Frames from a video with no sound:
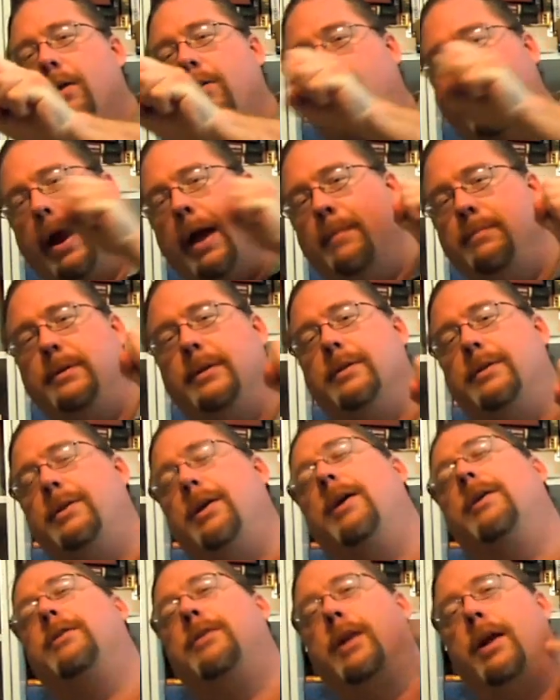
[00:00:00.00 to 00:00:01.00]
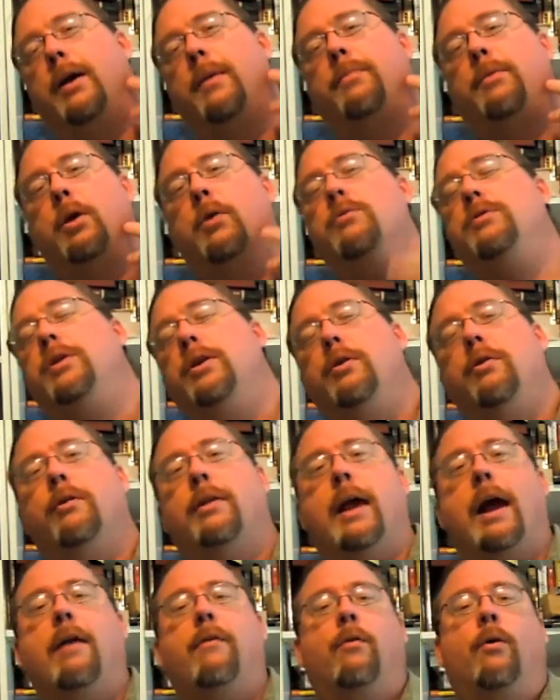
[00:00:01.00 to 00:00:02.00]
grabs it, sucks it up, throws it in your
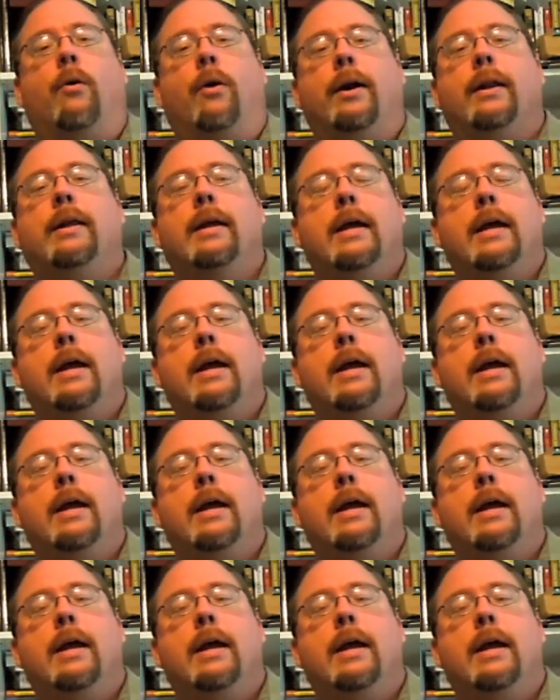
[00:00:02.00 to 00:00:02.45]
thyroid,